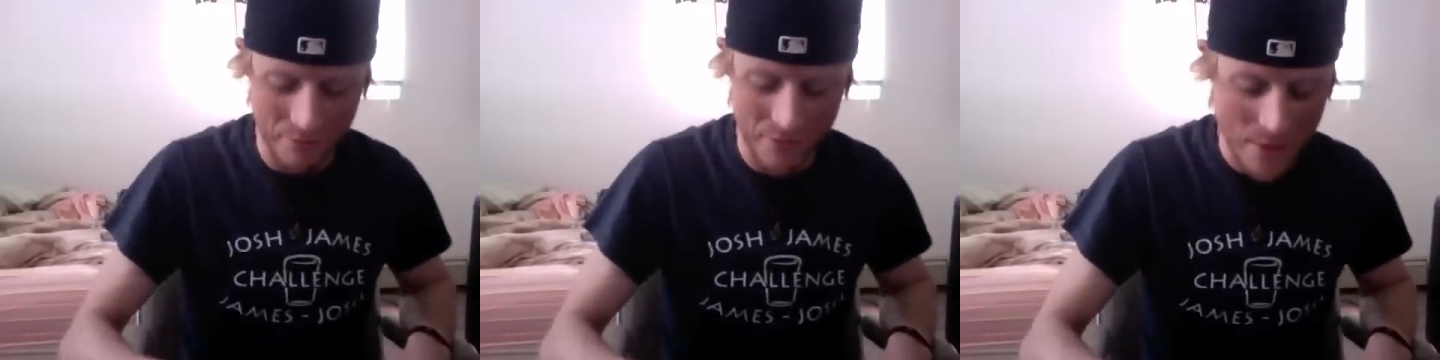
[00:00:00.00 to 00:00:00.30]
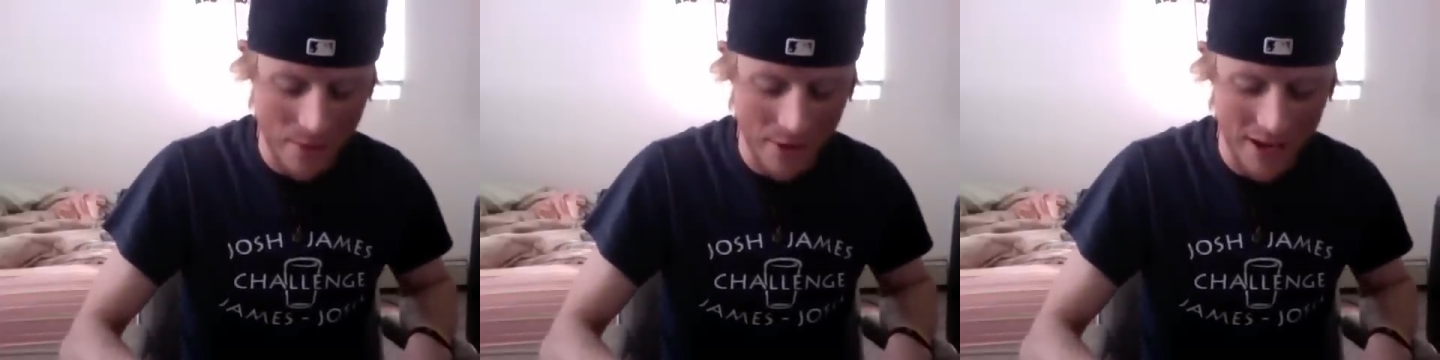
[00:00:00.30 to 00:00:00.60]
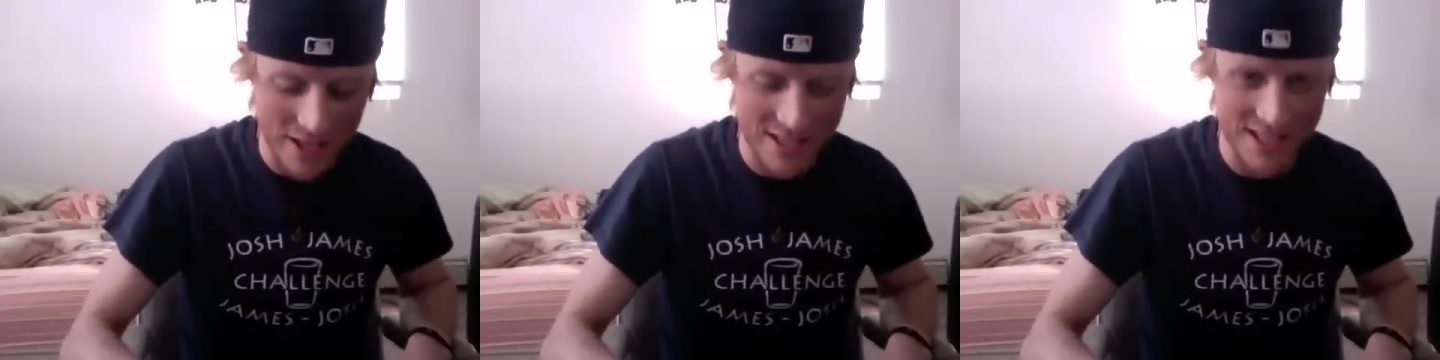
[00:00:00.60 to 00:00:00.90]
vapor
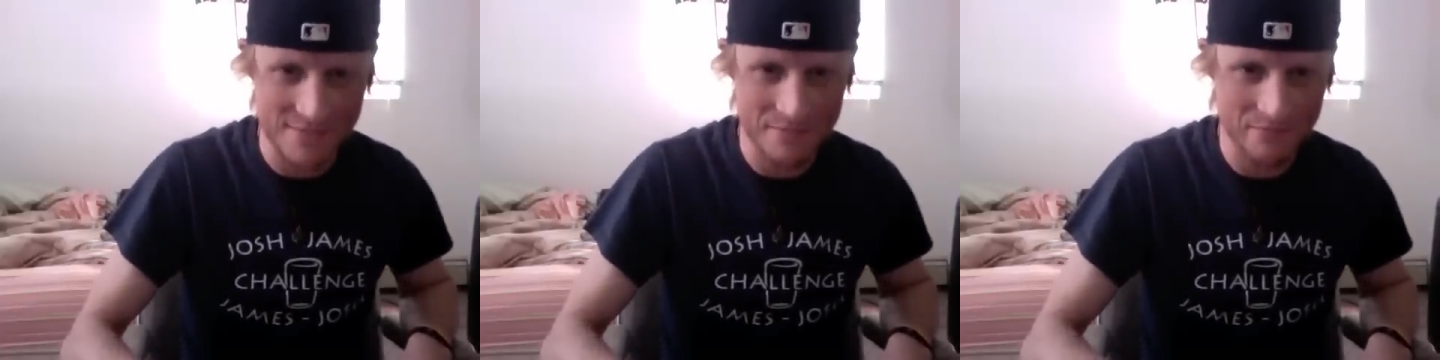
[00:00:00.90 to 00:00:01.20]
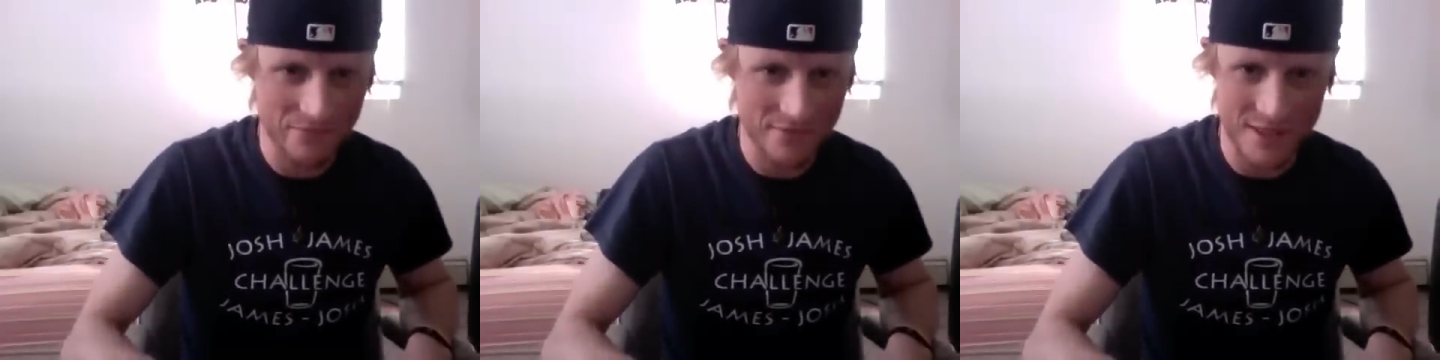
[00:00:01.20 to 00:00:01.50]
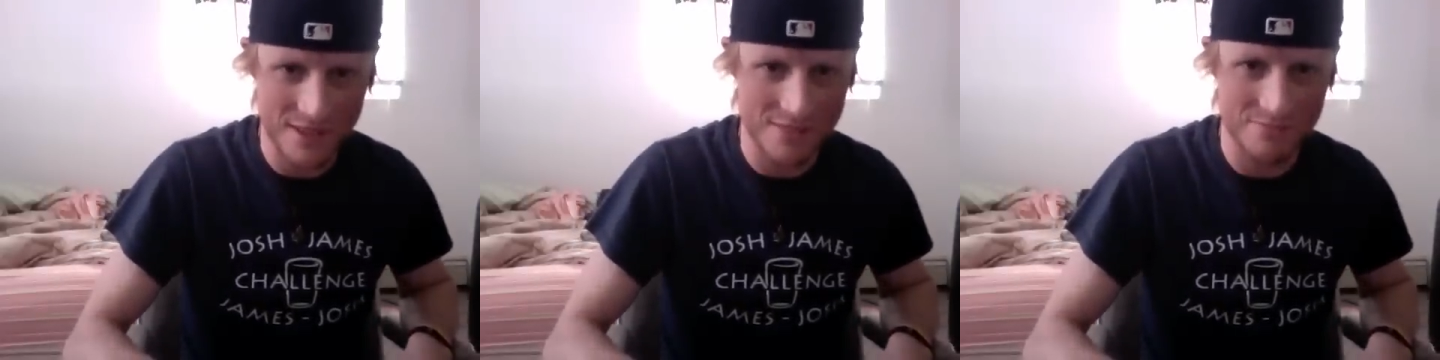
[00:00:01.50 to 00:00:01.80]
production
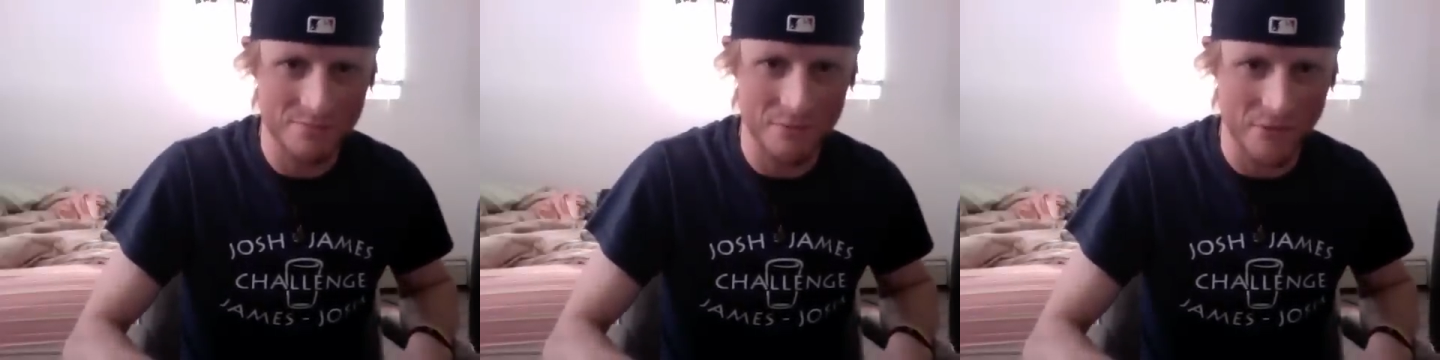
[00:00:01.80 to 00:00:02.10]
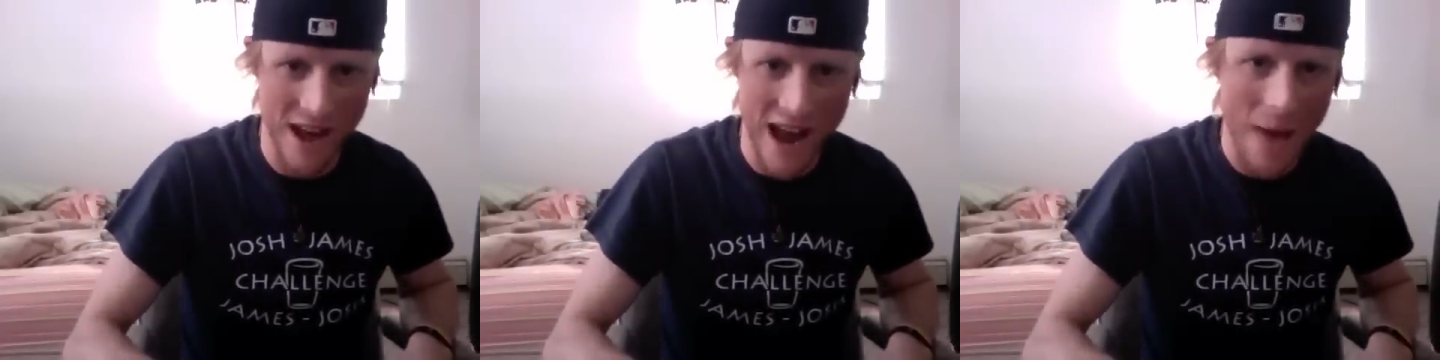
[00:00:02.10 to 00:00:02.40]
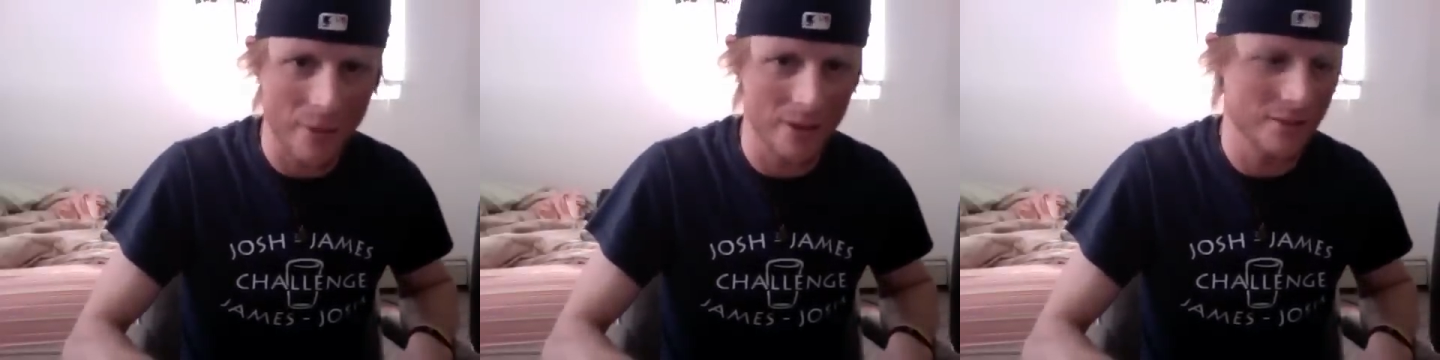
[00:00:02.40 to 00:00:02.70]
is
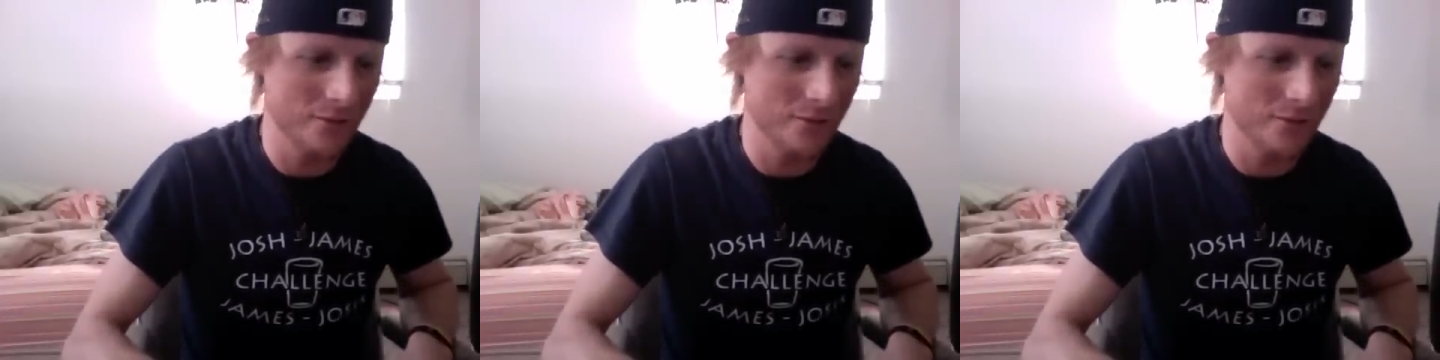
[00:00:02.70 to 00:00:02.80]
phenomenal.